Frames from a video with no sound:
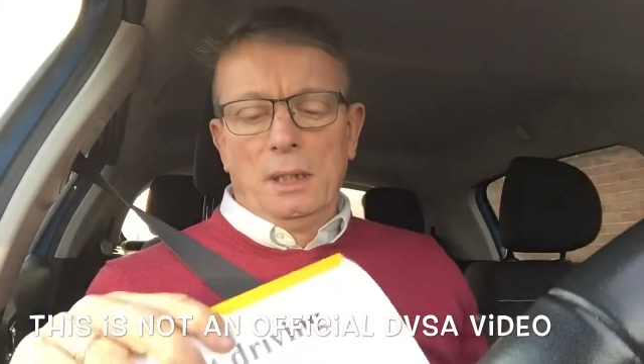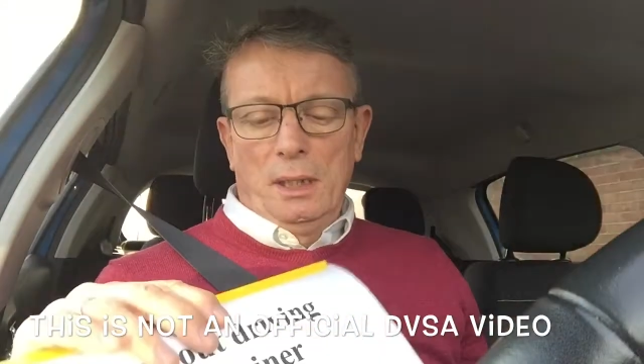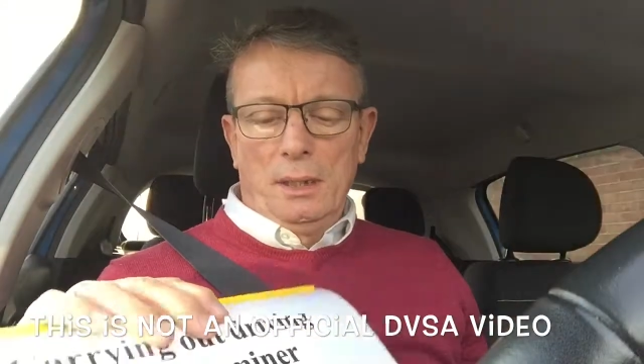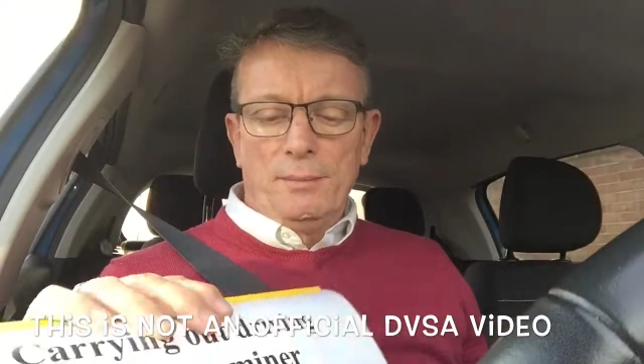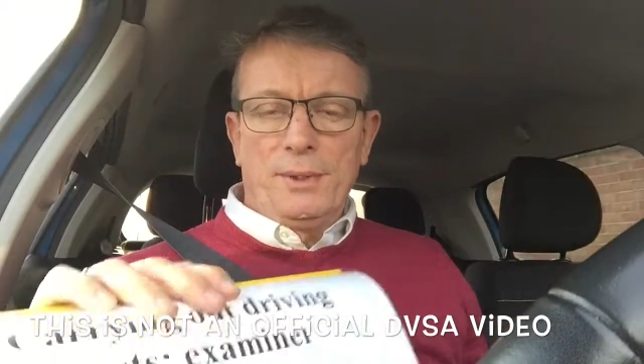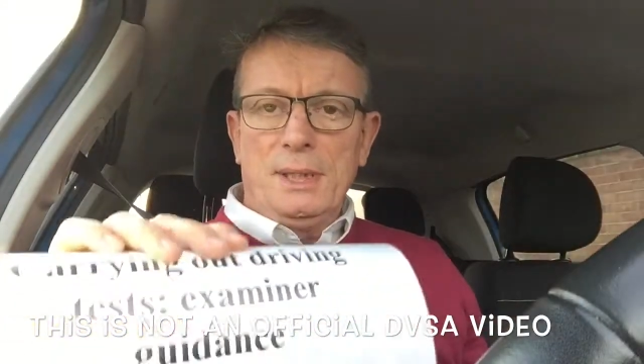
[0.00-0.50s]

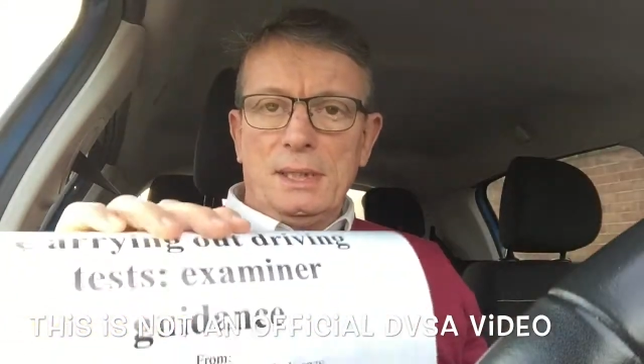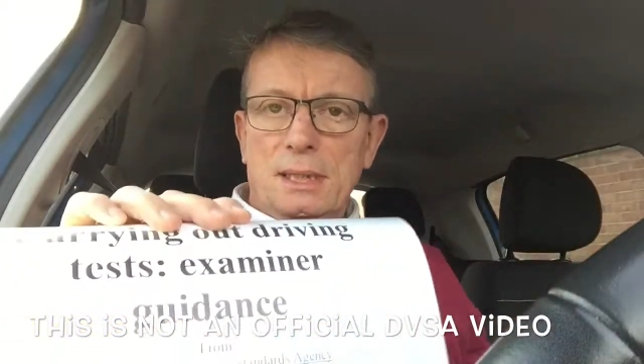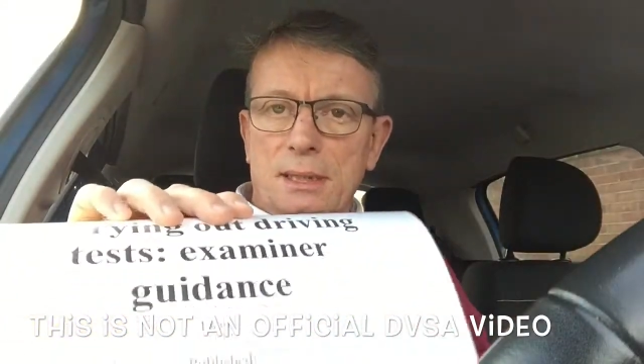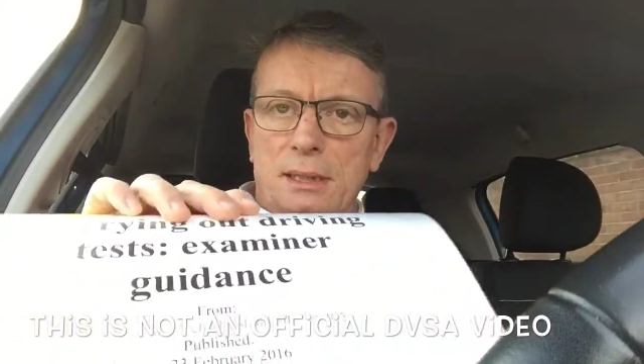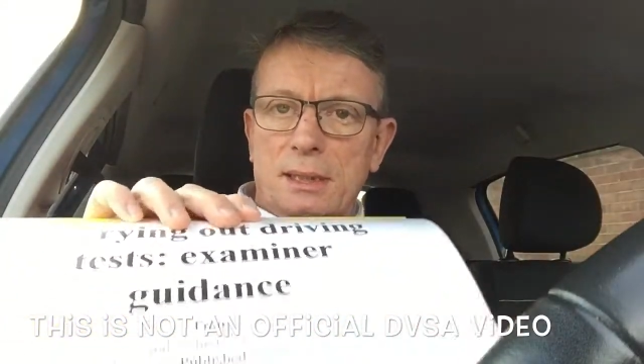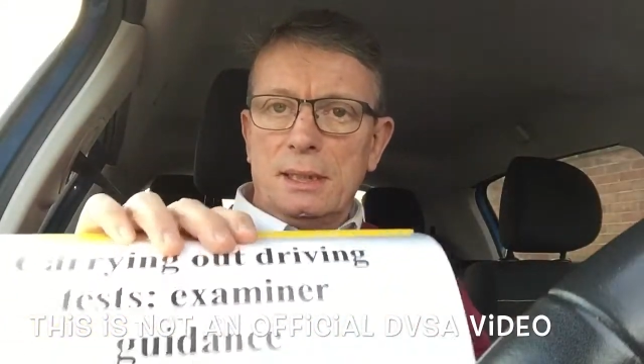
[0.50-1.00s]
This
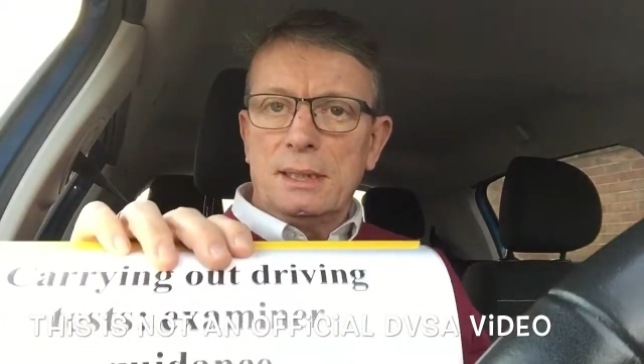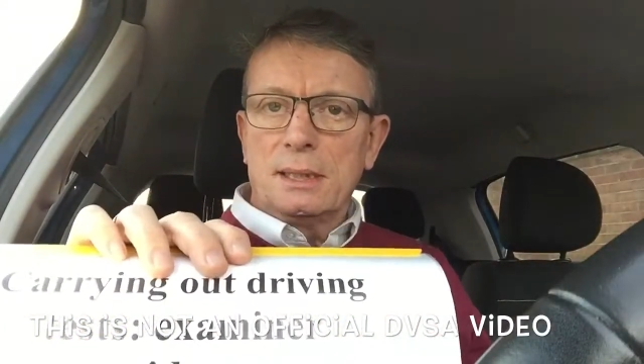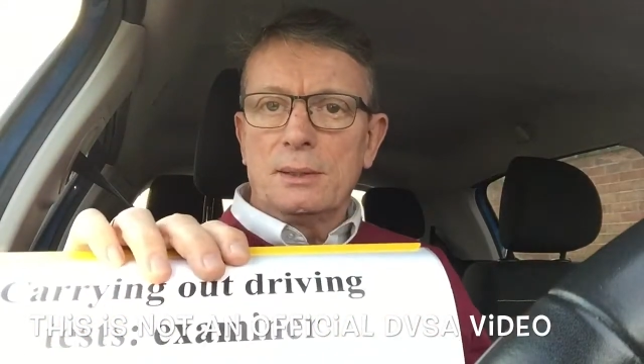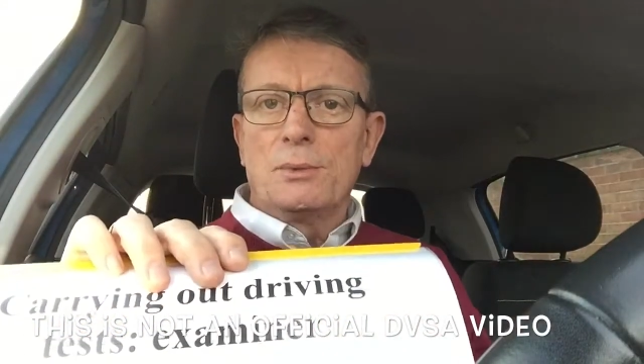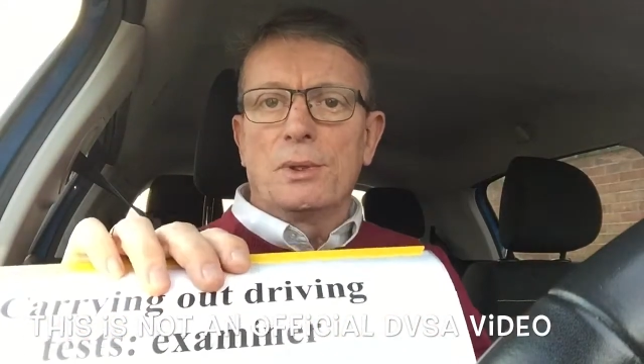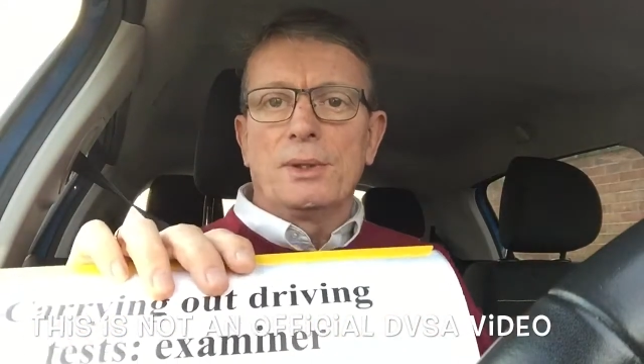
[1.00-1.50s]
is the
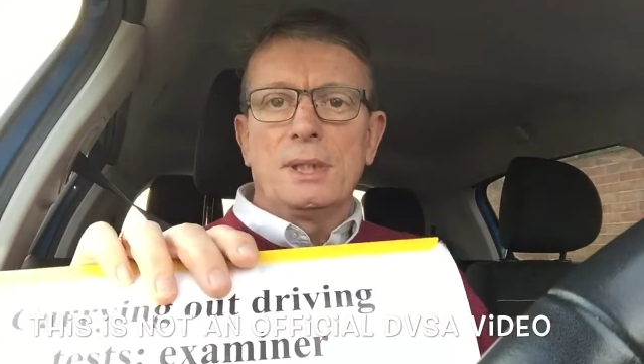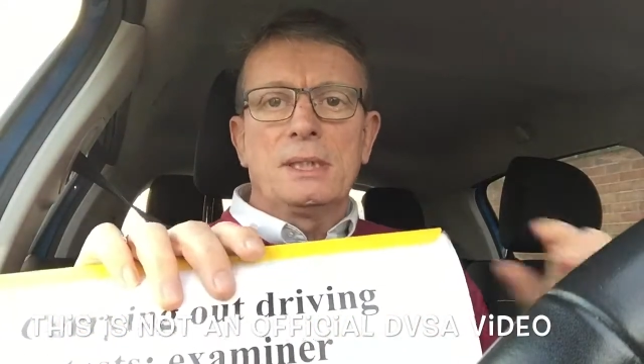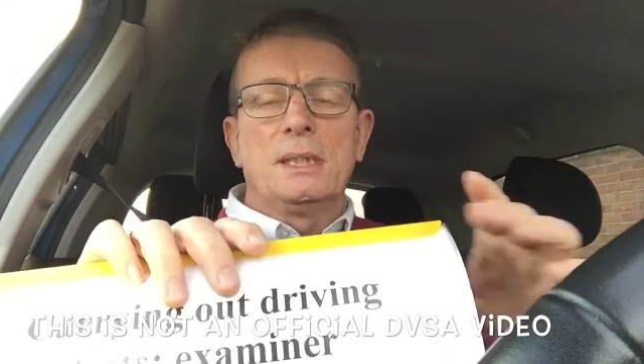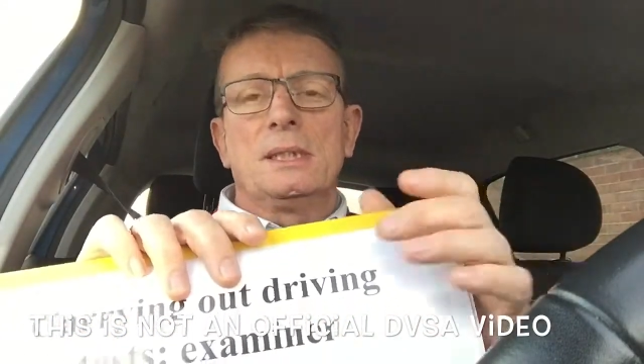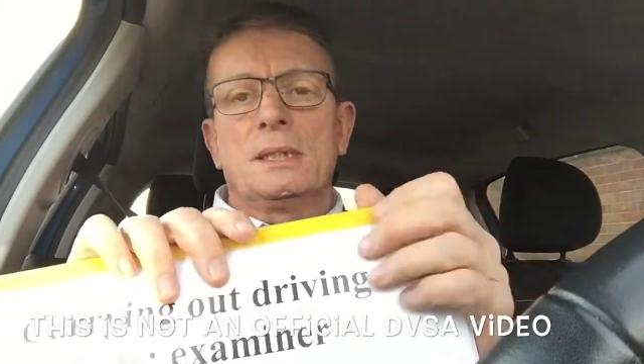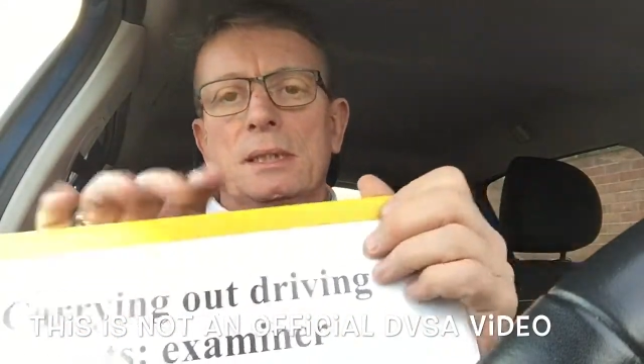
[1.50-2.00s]
DT1.
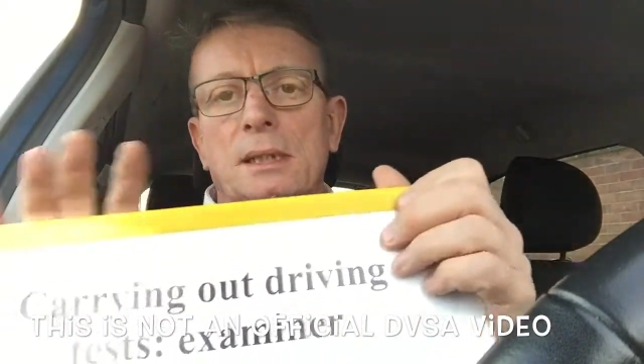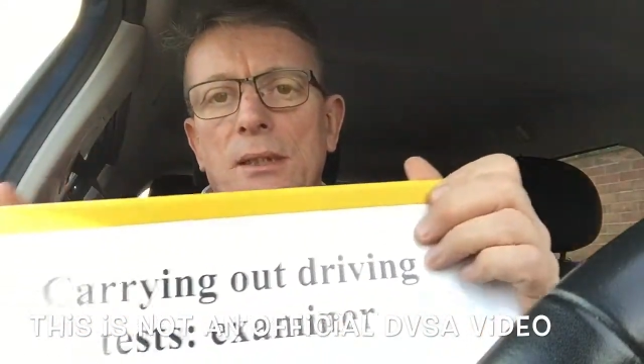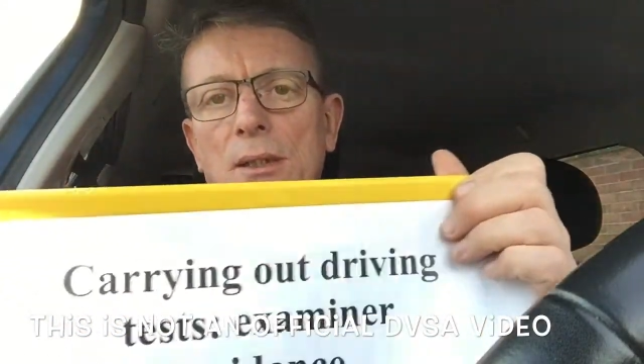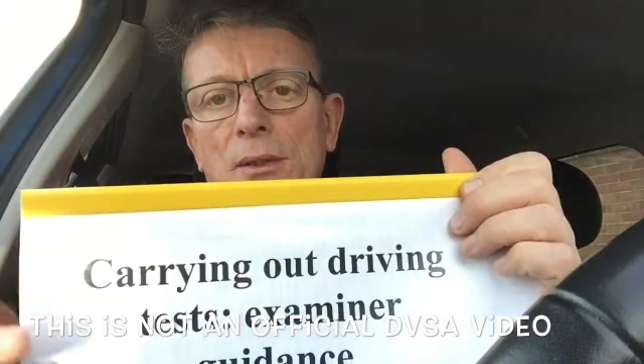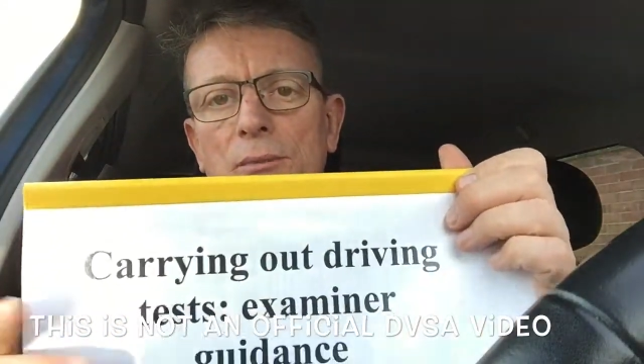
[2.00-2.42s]
This is these